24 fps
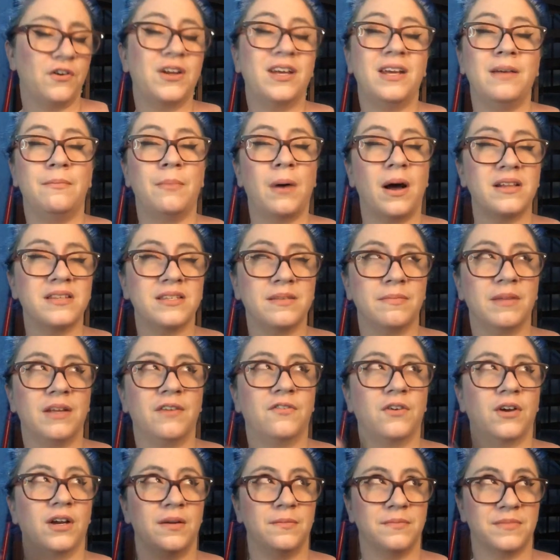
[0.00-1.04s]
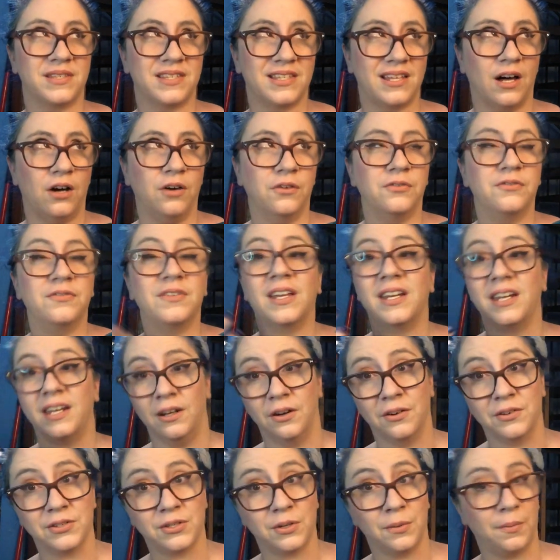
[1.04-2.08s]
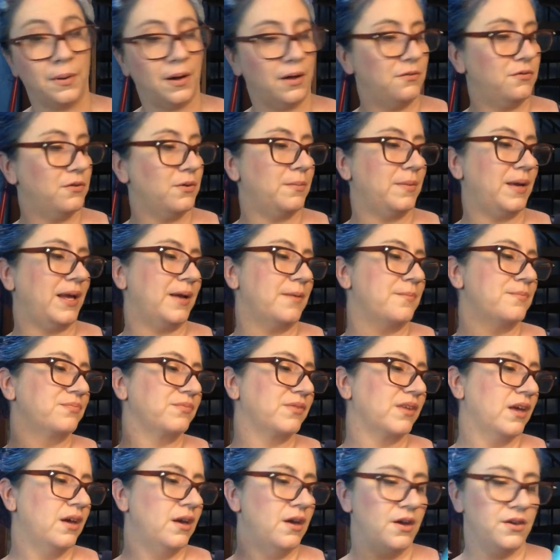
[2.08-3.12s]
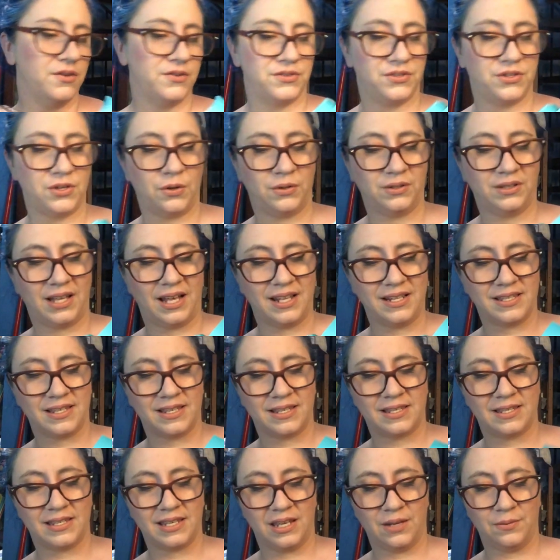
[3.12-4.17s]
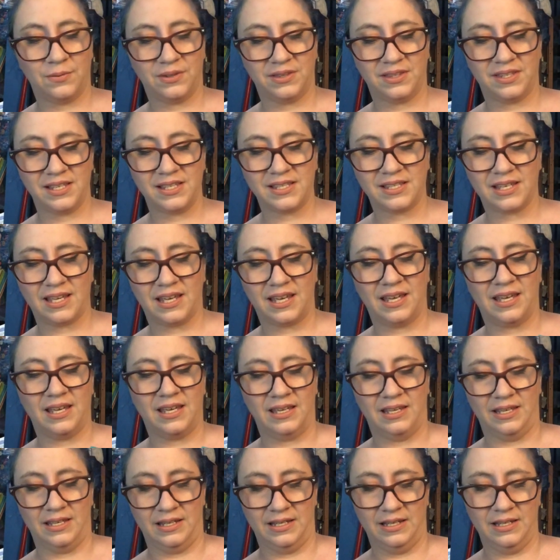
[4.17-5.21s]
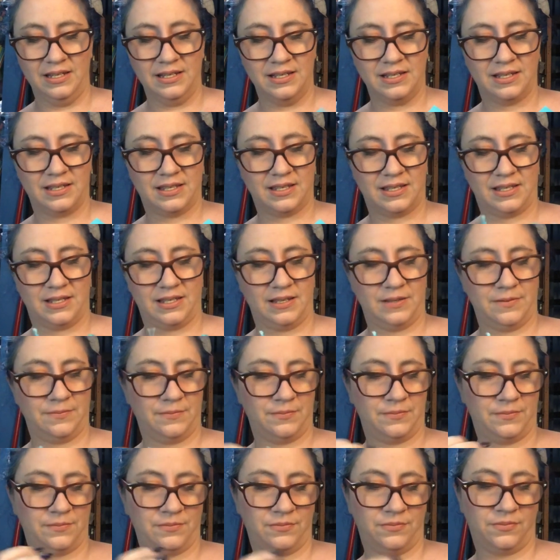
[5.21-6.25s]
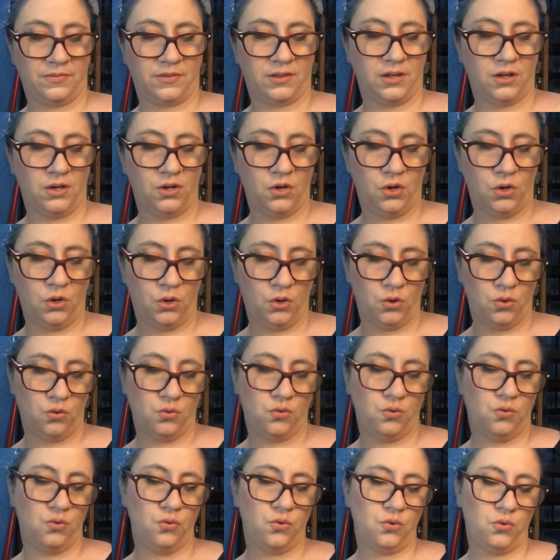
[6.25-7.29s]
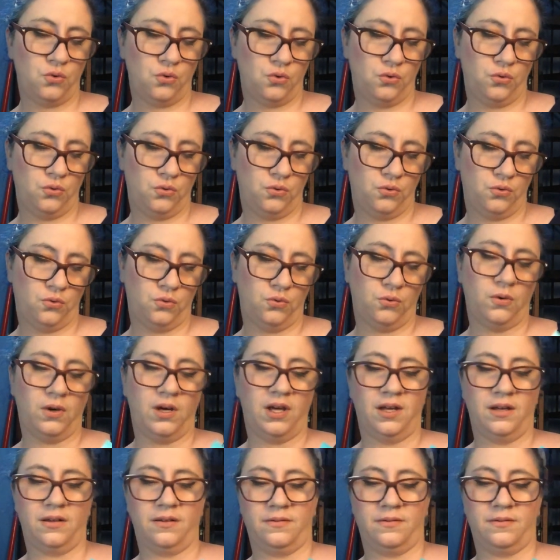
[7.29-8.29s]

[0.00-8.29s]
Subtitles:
he bought something for himself that he also bought for me. So let's see what this is. Ooh.